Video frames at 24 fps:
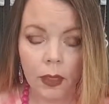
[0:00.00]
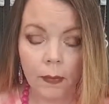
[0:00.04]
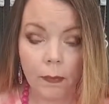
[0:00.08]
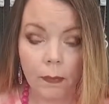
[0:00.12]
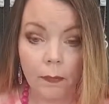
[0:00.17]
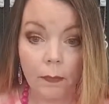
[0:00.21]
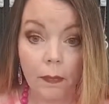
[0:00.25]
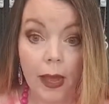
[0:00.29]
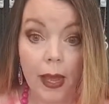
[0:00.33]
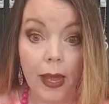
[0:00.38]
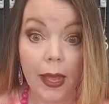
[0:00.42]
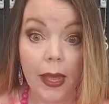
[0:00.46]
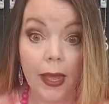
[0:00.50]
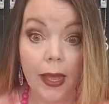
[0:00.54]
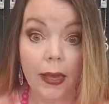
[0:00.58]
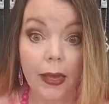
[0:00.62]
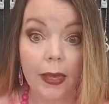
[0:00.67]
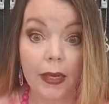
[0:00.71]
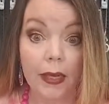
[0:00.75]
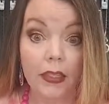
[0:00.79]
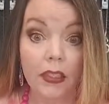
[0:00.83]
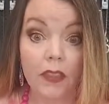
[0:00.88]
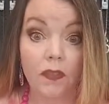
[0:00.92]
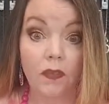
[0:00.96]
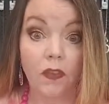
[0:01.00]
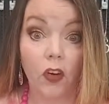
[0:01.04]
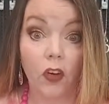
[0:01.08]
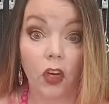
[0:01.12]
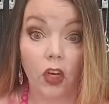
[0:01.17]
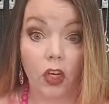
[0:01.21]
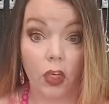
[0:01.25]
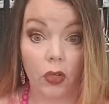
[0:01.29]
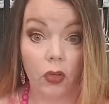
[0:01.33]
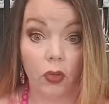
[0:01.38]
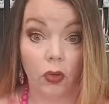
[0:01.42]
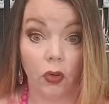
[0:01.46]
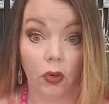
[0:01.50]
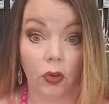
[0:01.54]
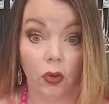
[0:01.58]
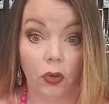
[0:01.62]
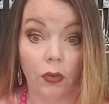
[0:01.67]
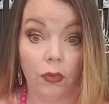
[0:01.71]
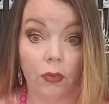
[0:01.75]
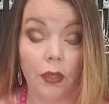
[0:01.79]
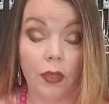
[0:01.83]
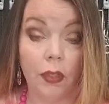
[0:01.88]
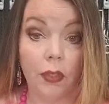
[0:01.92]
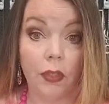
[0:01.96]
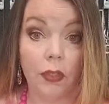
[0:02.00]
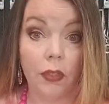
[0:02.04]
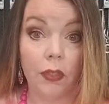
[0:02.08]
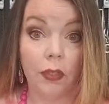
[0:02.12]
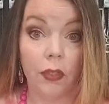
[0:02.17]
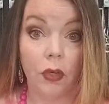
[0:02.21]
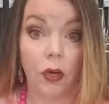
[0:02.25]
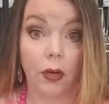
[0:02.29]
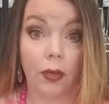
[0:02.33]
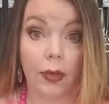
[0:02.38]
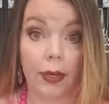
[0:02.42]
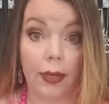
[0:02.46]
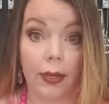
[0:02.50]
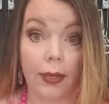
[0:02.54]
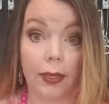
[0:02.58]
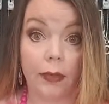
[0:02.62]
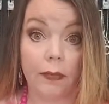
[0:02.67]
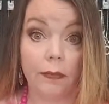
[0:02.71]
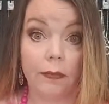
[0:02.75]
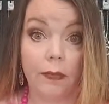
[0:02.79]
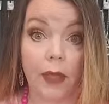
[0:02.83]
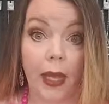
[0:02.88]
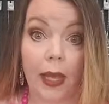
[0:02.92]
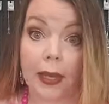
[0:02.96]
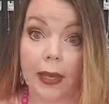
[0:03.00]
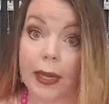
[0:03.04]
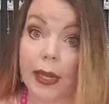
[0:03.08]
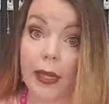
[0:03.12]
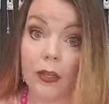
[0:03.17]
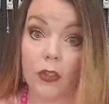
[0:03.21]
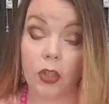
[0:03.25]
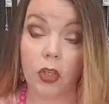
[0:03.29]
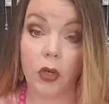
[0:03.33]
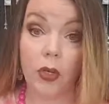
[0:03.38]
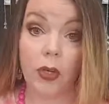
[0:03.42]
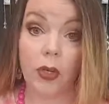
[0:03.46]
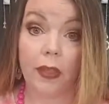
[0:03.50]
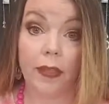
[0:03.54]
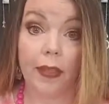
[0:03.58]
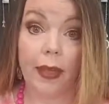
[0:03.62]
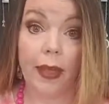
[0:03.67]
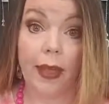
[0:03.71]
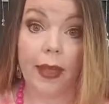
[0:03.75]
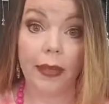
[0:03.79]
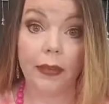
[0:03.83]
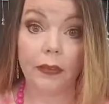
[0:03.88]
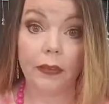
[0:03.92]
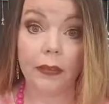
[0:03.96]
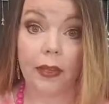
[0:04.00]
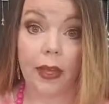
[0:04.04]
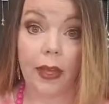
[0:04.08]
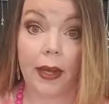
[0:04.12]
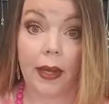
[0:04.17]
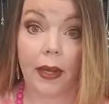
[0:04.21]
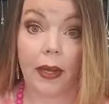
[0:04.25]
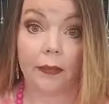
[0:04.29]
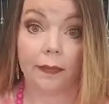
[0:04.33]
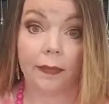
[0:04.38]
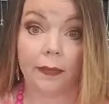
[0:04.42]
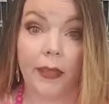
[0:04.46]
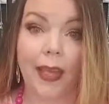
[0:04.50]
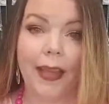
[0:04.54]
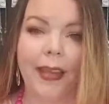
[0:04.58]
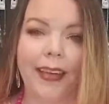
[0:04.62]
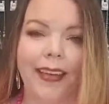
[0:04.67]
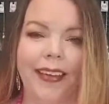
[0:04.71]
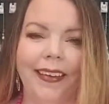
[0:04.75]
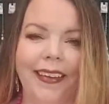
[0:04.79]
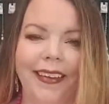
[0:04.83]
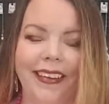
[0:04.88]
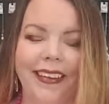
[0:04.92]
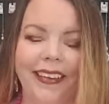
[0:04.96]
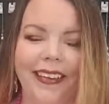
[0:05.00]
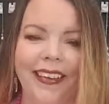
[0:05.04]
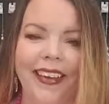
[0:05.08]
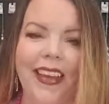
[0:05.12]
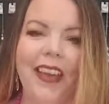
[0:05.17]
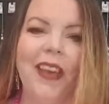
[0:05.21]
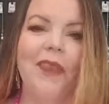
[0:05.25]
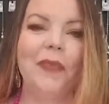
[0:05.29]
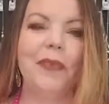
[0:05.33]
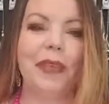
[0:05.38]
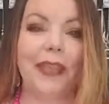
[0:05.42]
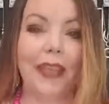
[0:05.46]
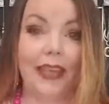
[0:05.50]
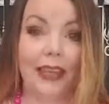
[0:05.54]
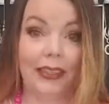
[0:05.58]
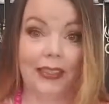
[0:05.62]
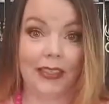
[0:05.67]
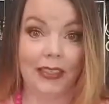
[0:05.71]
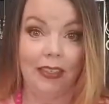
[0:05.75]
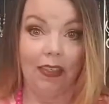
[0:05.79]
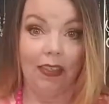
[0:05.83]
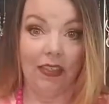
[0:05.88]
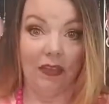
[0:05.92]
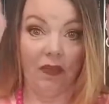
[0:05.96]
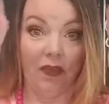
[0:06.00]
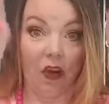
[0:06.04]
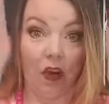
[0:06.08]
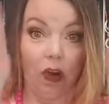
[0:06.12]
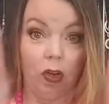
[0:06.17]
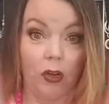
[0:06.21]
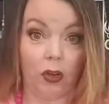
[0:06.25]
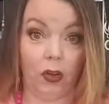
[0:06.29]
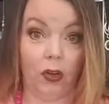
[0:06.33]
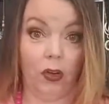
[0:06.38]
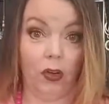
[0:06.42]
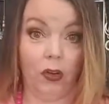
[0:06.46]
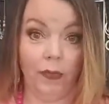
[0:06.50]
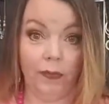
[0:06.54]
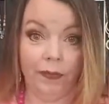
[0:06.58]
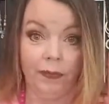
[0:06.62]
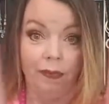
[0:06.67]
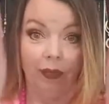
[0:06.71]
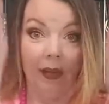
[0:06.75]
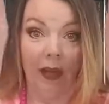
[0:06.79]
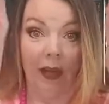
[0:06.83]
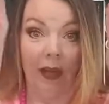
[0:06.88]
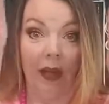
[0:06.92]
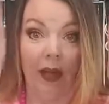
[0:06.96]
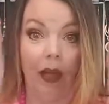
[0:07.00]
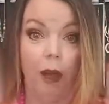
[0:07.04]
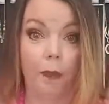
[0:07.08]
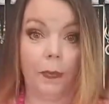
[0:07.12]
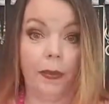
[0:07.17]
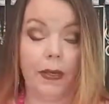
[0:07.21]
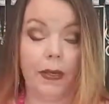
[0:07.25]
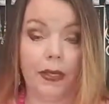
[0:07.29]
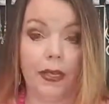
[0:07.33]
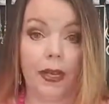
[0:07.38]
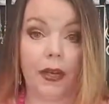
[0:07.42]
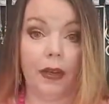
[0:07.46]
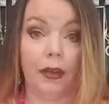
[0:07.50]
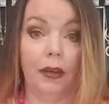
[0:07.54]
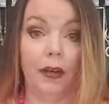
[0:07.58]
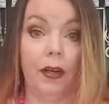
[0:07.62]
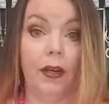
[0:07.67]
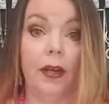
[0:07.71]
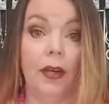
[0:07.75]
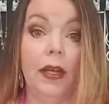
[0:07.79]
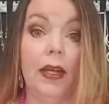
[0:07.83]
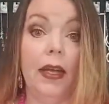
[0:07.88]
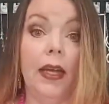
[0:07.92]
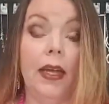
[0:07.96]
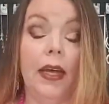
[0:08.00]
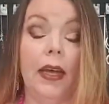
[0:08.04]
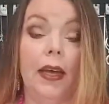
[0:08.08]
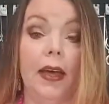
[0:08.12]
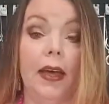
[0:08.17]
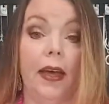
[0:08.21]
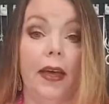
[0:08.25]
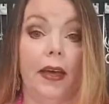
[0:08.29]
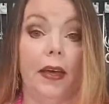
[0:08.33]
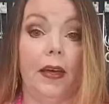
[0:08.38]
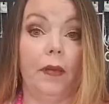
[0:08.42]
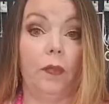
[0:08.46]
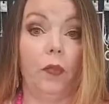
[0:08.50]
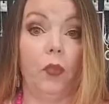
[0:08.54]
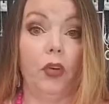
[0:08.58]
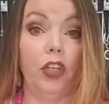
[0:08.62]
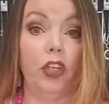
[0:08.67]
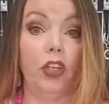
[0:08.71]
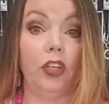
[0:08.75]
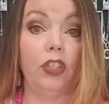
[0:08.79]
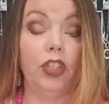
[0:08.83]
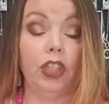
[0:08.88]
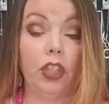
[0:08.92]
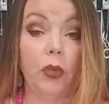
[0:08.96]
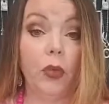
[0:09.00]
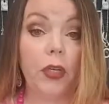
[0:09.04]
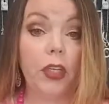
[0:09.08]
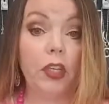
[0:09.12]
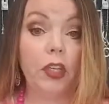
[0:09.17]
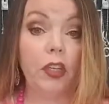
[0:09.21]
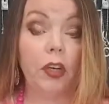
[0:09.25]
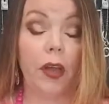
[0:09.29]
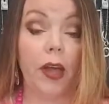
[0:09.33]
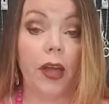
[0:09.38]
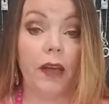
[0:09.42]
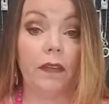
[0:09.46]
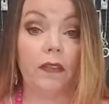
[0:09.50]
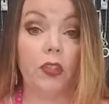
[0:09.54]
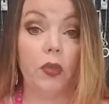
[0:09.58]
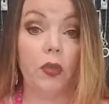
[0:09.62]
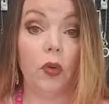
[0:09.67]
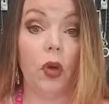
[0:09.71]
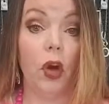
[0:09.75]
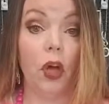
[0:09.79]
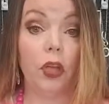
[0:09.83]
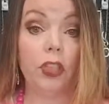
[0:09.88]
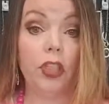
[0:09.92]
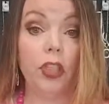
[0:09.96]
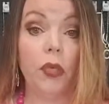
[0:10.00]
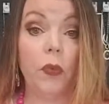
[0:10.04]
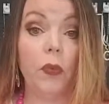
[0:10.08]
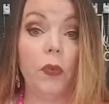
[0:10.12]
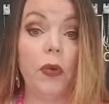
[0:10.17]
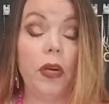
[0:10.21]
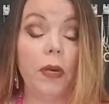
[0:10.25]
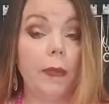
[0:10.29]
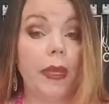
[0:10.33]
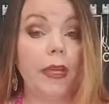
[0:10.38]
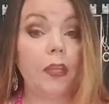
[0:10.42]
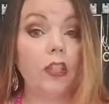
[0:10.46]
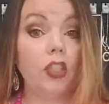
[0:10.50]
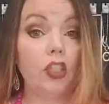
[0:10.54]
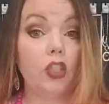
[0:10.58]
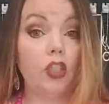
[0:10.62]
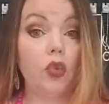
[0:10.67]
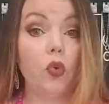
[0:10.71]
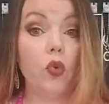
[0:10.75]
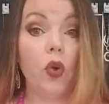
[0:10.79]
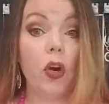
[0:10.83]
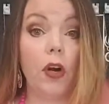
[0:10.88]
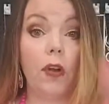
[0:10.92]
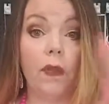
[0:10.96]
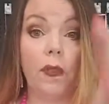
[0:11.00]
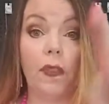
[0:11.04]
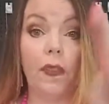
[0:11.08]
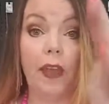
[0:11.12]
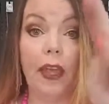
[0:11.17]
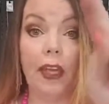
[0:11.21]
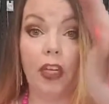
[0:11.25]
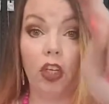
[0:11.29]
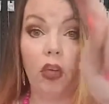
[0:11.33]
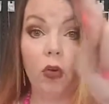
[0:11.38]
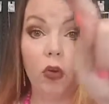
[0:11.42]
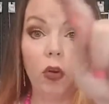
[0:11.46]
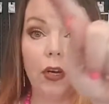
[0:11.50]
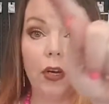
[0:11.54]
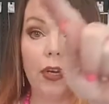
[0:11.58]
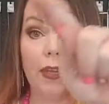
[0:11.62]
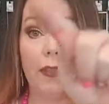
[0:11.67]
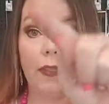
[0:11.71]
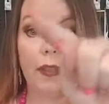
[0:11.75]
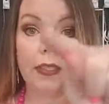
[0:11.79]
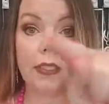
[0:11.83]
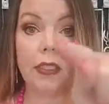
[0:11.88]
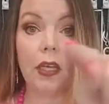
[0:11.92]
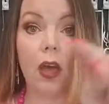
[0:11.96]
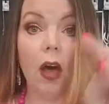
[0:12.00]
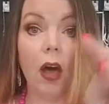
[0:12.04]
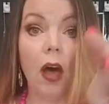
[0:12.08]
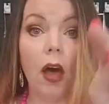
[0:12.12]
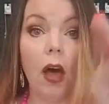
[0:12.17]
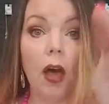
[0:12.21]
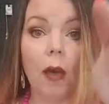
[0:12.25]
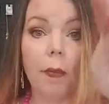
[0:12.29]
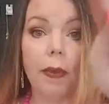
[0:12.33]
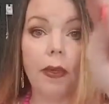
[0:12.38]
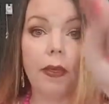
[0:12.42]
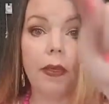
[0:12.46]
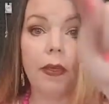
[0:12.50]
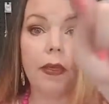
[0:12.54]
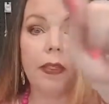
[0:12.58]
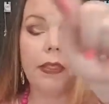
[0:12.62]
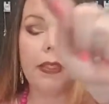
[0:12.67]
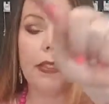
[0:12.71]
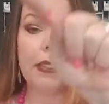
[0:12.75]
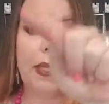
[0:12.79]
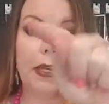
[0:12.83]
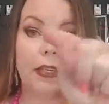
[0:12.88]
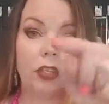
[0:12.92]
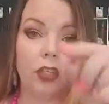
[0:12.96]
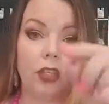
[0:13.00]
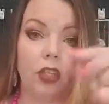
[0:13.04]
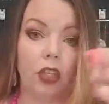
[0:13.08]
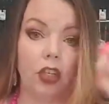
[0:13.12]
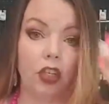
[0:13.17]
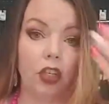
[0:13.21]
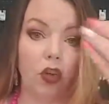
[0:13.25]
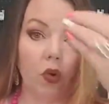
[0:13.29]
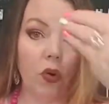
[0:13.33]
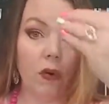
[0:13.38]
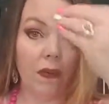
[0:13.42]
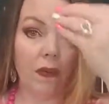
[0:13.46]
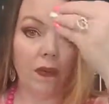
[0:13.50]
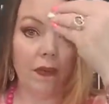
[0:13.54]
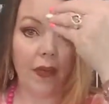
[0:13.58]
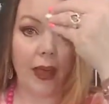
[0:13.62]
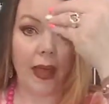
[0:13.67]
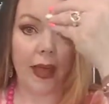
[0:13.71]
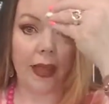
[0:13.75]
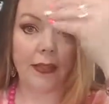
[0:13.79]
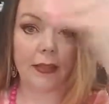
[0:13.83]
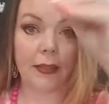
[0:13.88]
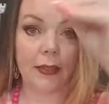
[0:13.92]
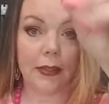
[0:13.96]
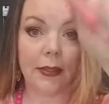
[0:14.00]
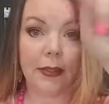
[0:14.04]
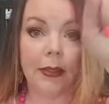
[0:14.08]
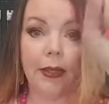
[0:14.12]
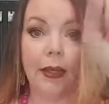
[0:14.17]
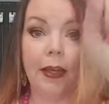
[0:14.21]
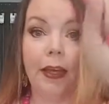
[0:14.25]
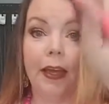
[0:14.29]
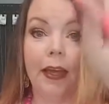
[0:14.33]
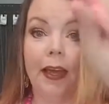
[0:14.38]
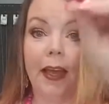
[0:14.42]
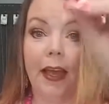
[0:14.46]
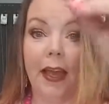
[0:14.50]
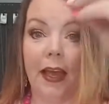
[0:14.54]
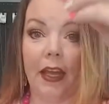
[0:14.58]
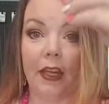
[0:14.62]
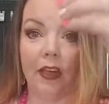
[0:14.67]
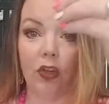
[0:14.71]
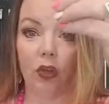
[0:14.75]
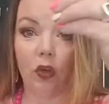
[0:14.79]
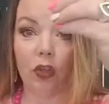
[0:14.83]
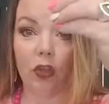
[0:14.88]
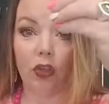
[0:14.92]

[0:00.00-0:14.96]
Mine is vertical, Darlene. I can't show you that, can I? But yes, it is vertical, up and down. When you're doing your lives, you also want to make sure that you are in the top section. Your face and your